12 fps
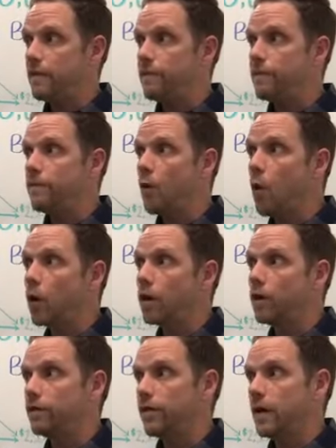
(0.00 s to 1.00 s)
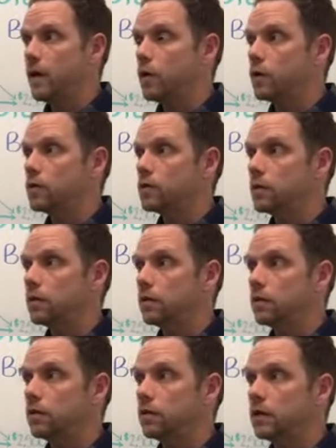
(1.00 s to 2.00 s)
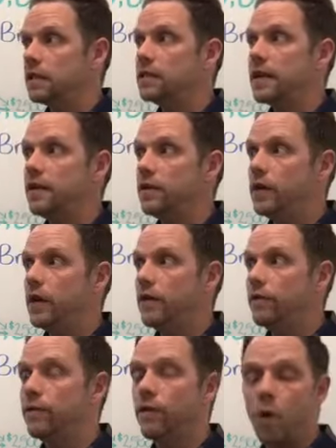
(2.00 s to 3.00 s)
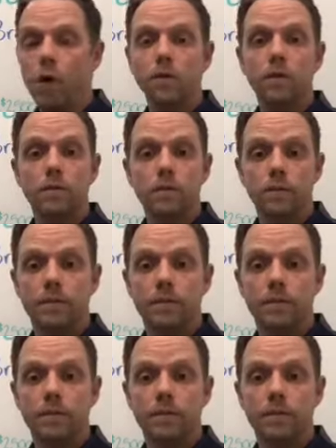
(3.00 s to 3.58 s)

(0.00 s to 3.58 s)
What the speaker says: four of those, let's say you get 4